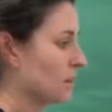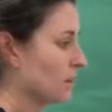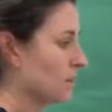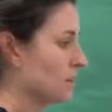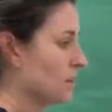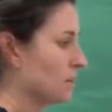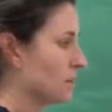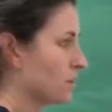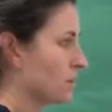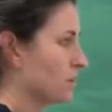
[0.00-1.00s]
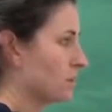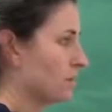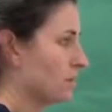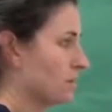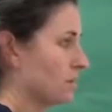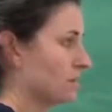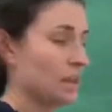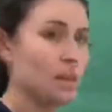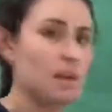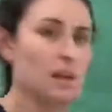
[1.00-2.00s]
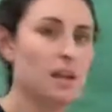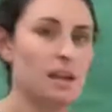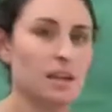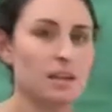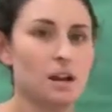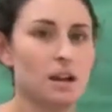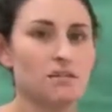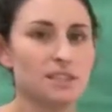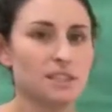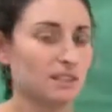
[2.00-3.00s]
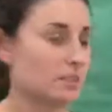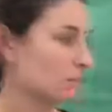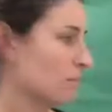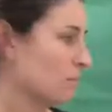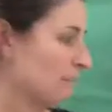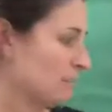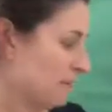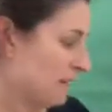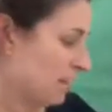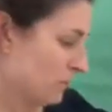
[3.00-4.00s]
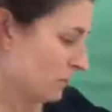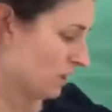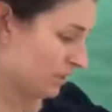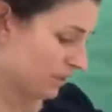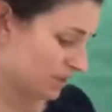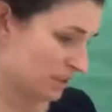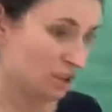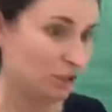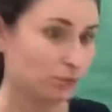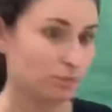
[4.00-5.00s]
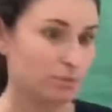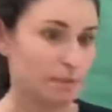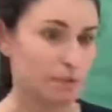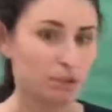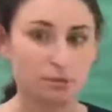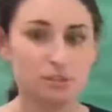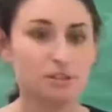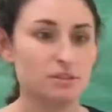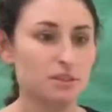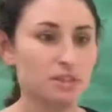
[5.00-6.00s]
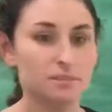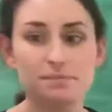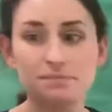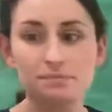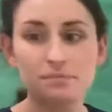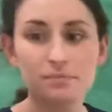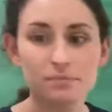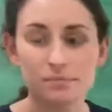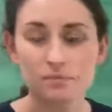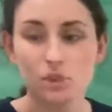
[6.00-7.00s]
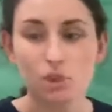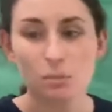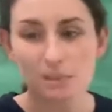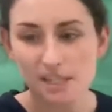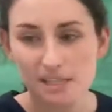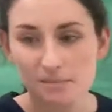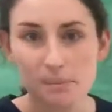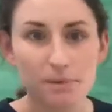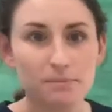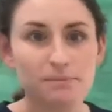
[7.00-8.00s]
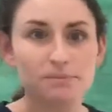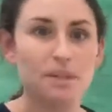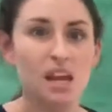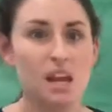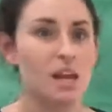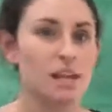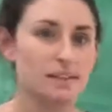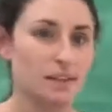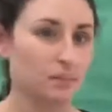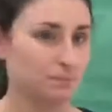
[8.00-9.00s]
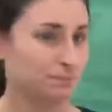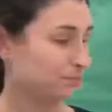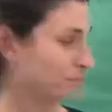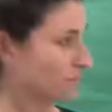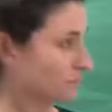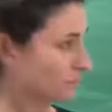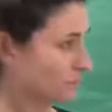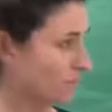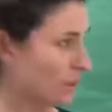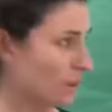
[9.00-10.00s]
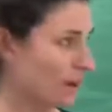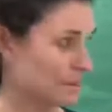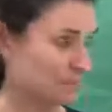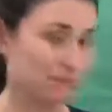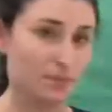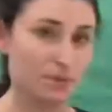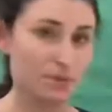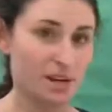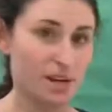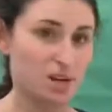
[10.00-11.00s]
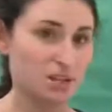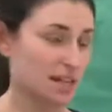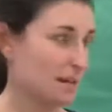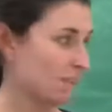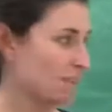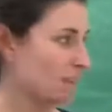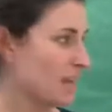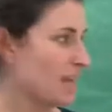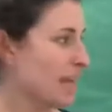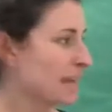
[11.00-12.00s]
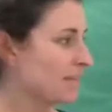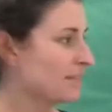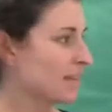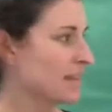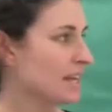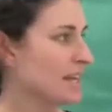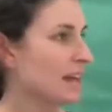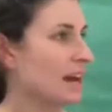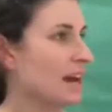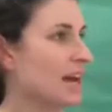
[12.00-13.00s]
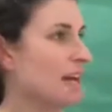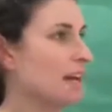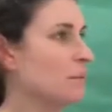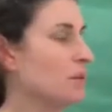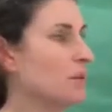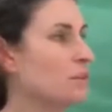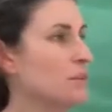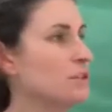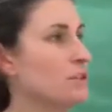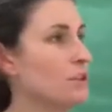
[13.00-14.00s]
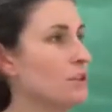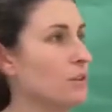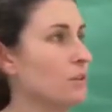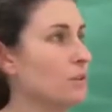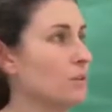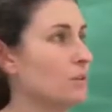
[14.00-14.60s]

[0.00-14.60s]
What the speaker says: with a circle, and obviously yours won't be as big because you're not using huge paper. You'll be using normal size paper, you know. Okay, so we got our sun. And then I am going to